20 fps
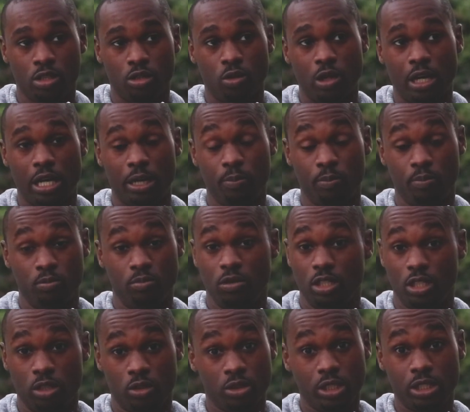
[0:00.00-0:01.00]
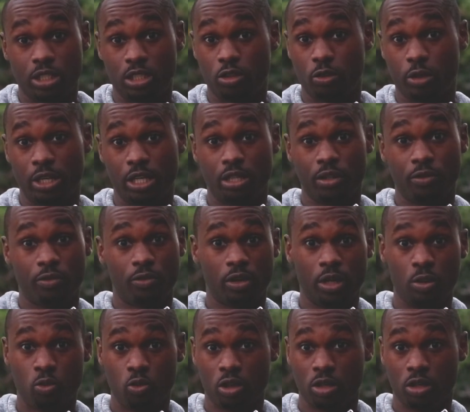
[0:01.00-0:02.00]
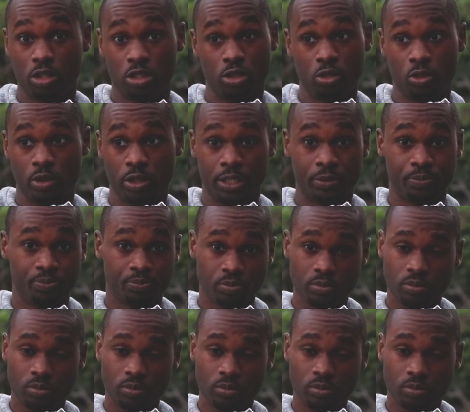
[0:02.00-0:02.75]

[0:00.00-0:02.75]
So I literally created the framework to it.